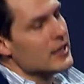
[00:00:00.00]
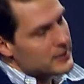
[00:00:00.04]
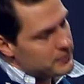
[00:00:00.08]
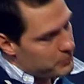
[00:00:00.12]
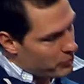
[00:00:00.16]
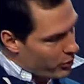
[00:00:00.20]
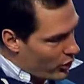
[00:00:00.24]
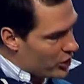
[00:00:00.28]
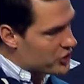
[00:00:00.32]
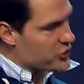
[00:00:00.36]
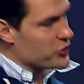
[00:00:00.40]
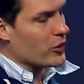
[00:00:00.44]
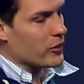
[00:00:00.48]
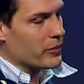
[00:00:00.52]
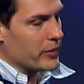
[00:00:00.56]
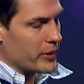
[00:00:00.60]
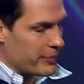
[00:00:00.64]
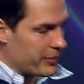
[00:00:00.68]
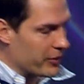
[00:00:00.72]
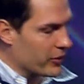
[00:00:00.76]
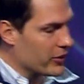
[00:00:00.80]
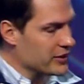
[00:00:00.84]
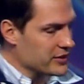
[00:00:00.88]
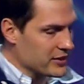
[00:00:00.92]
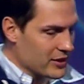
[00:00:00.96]
Boys will be
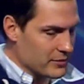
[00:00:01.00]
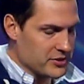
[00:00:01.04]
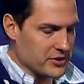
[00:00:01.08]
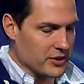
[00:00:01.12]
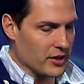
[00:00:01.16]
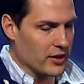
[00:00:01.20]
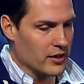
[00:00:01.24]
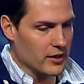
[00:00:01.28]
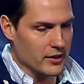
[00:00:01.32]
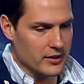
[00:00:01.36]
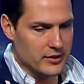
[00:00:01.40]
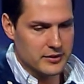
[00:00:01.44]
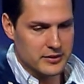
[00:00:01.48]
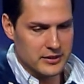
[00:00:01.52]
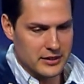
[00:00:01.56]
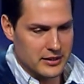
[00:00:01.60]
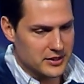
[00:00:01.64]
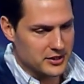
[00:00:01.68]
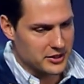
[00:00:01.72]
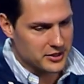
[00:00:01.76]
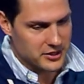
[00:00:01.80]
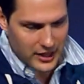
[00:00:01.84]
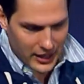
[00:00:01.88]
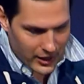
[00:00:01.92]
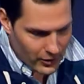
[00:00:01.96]
boys, I'm sorry. That's
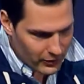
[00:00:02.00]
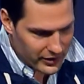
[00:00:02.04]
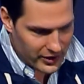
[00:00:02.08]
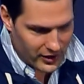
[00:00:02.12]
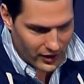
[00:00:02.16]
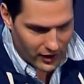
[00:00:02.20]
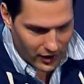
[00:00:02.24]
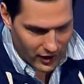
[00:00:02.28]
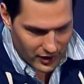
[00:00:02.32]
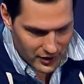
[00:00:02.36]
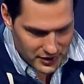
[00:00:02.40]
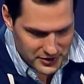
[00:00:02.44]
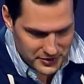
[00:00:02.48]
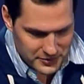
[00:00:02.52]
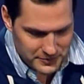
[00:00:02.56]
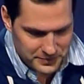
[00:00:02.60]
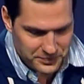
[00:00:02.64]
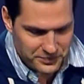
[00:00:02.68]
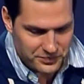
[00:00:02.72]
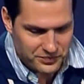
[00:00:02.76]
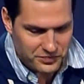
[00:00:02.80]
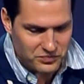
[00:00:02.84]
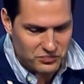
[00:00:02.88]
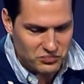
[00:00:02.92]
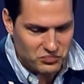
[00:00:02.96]
just how we are.
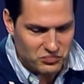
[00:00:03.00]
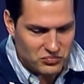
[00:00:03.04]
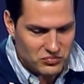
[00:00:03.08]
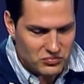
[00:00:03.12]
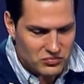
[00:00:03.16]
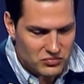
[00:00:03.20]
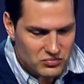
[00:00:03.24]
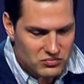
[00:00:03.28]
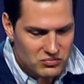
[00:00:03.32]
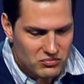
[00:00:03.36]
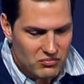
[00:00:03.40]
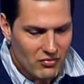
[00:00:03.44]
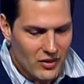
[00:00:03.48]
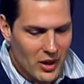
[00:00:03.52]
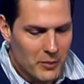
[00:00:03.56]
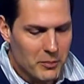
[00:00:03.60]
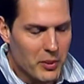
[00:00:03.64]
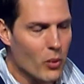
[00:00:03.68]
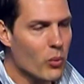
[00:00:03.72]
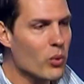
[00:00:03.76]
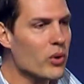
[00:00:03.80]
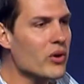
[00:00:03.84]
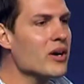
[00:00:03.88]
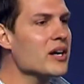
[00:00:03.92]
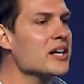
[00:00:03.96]
But
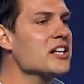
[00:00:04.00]
we're